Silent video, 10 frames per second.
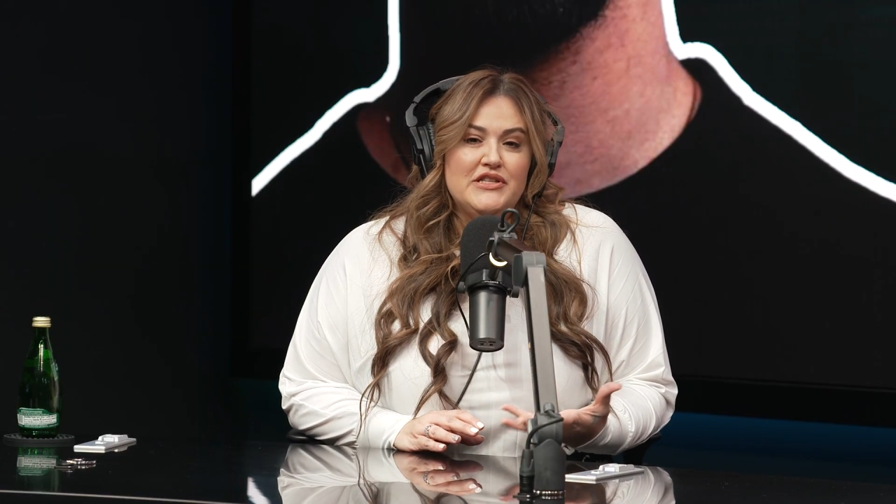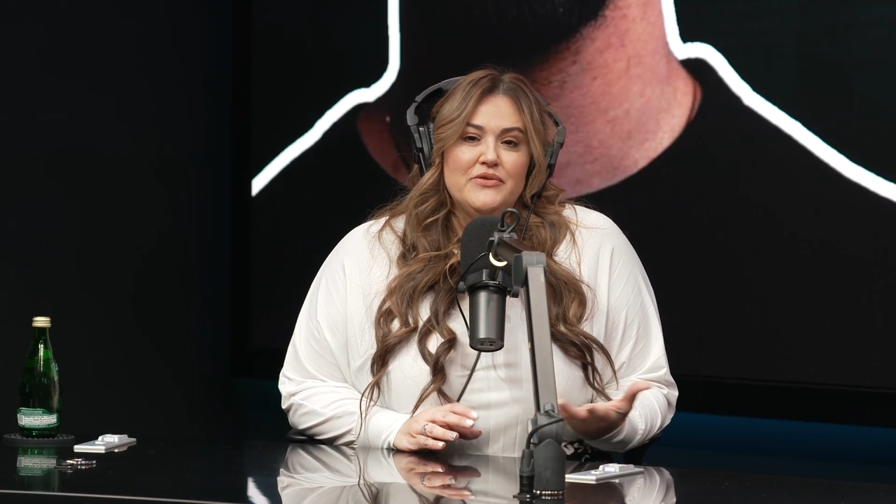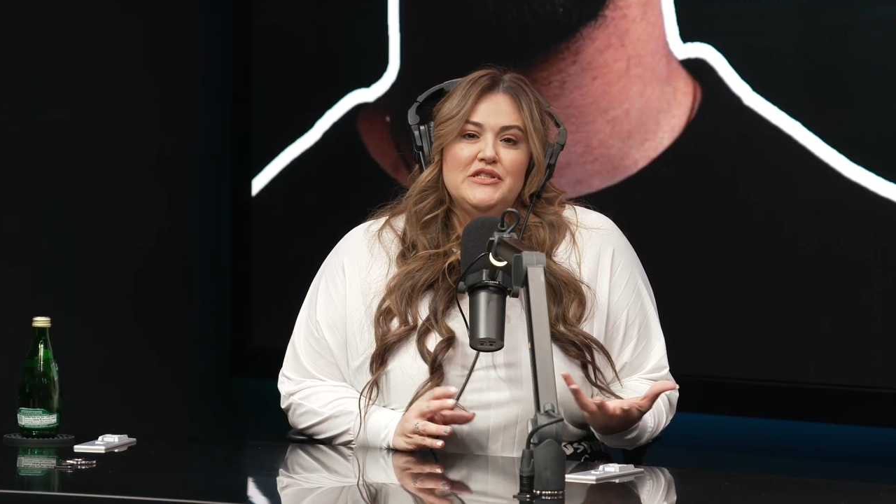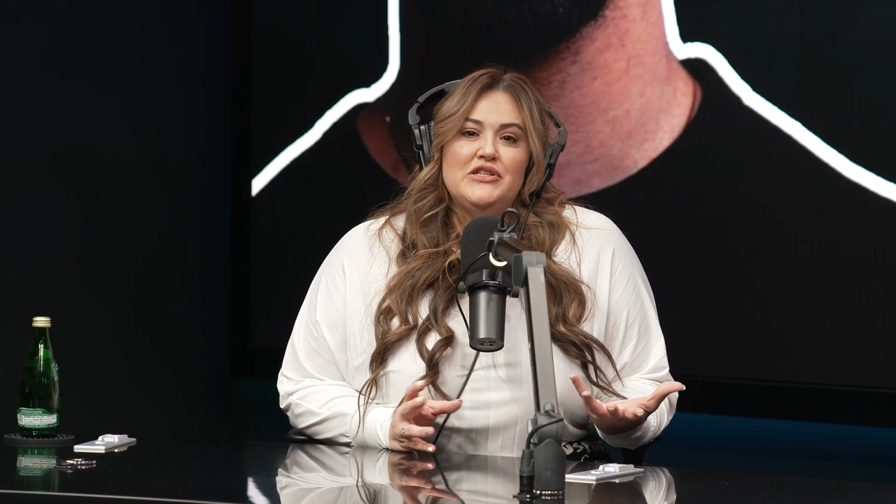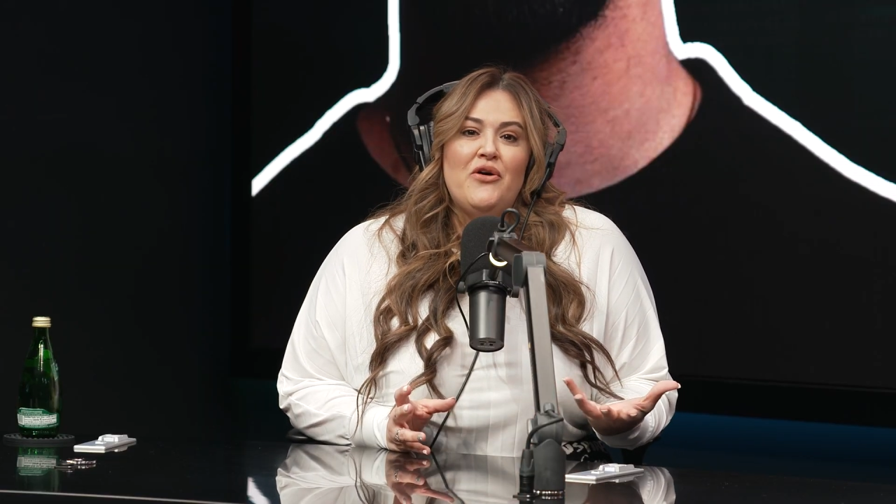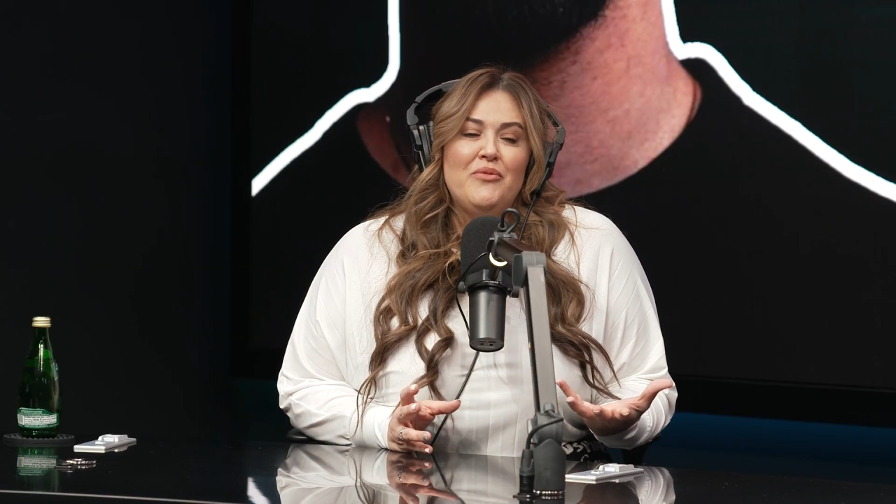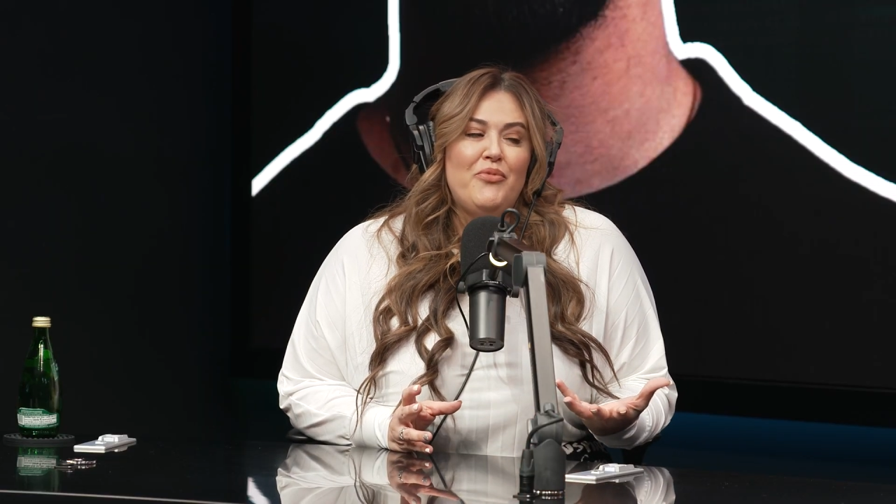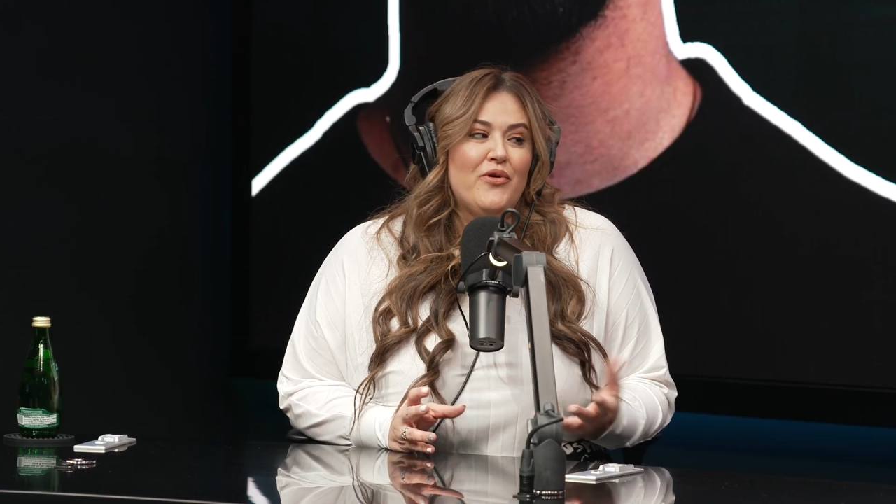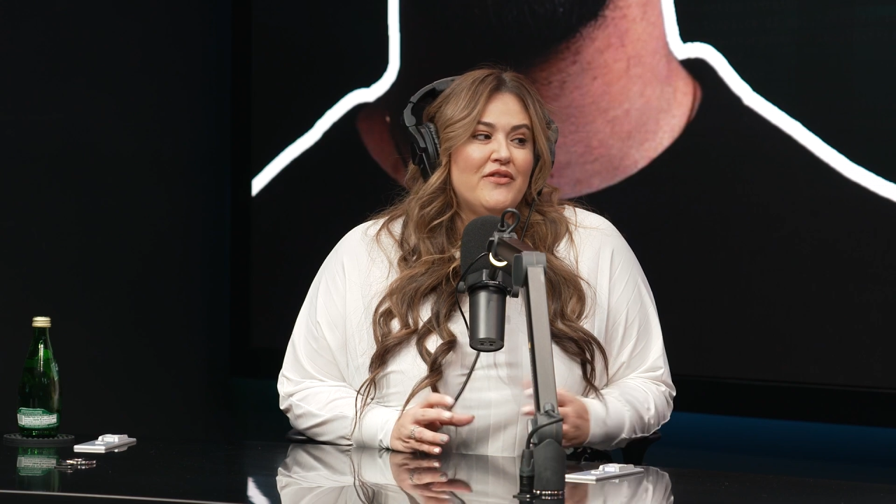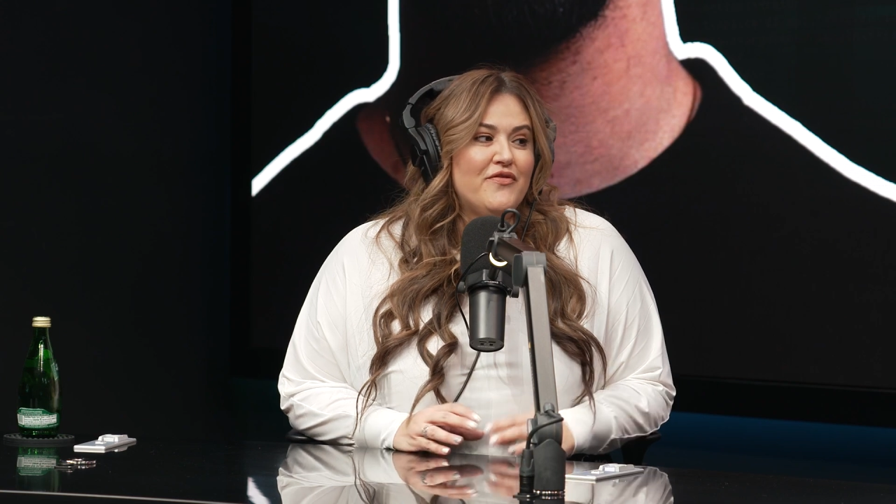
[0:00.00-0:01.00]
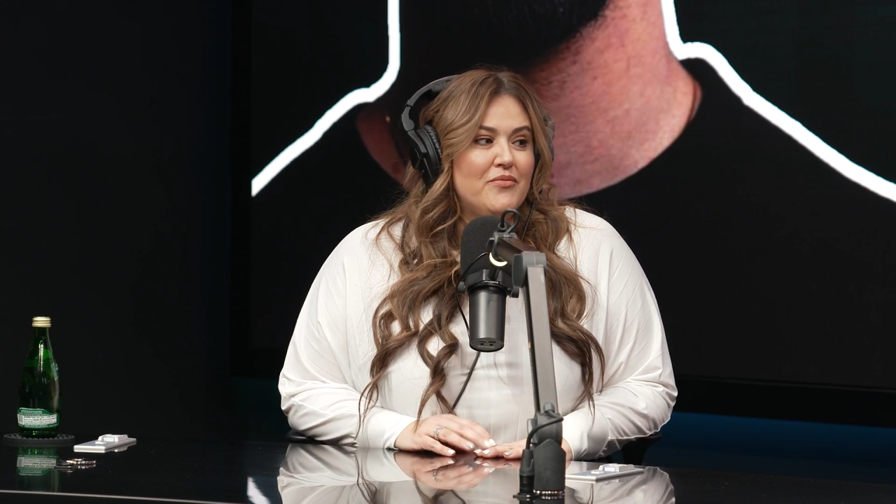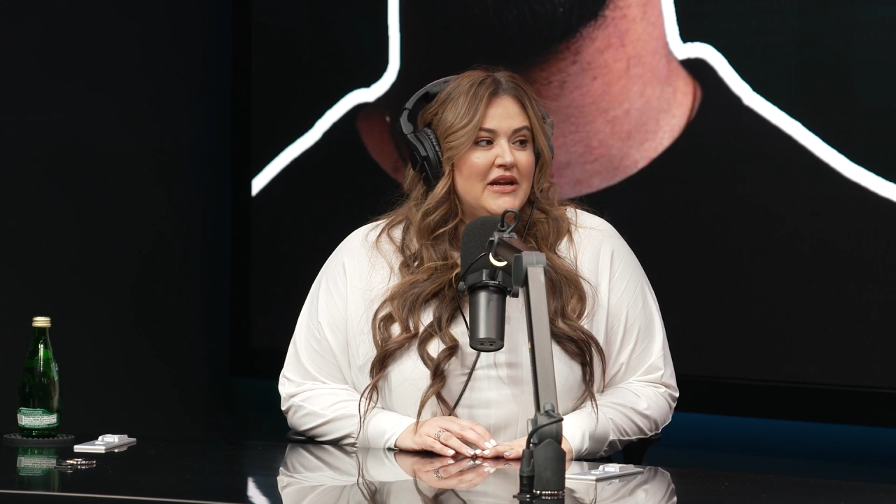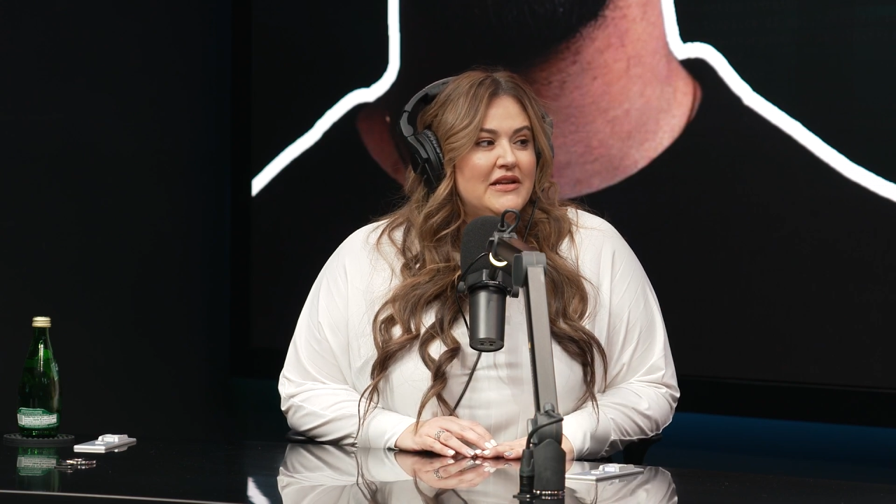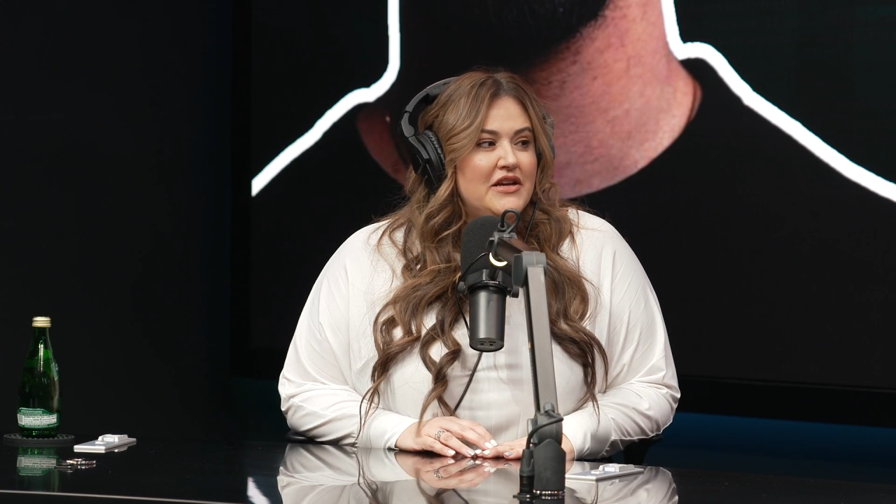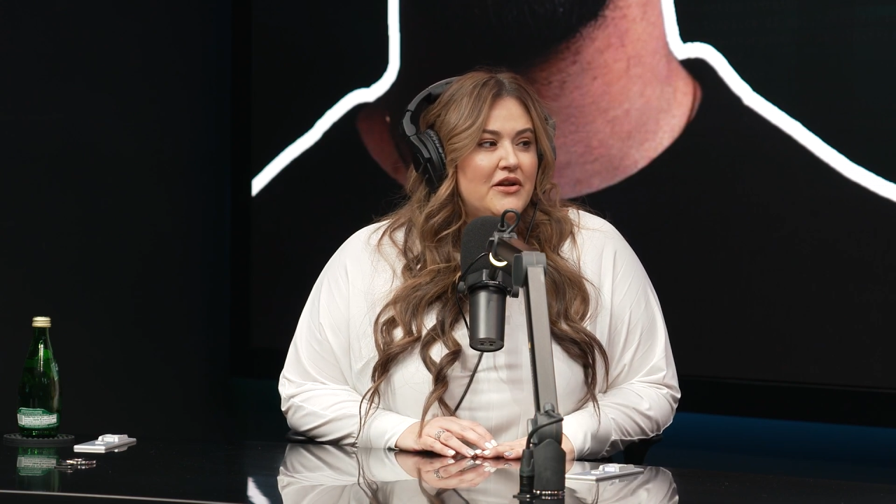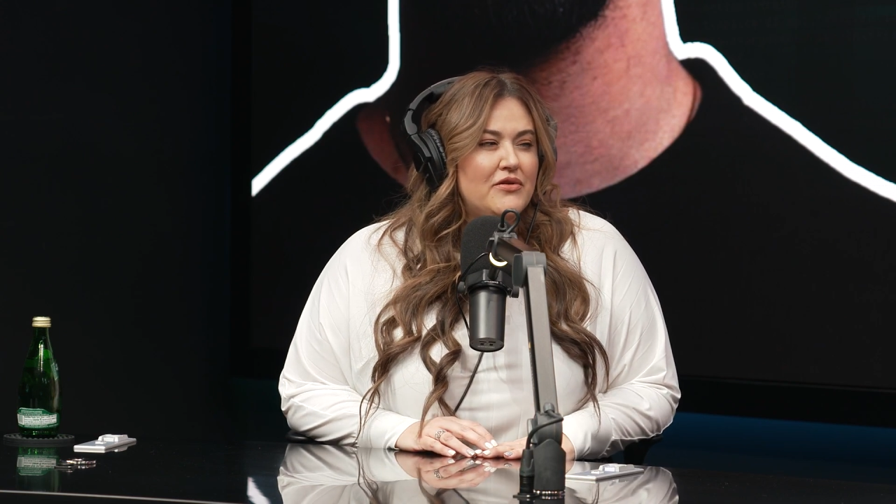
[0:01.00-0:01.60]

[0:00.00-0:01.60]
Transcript: So it's so important for me.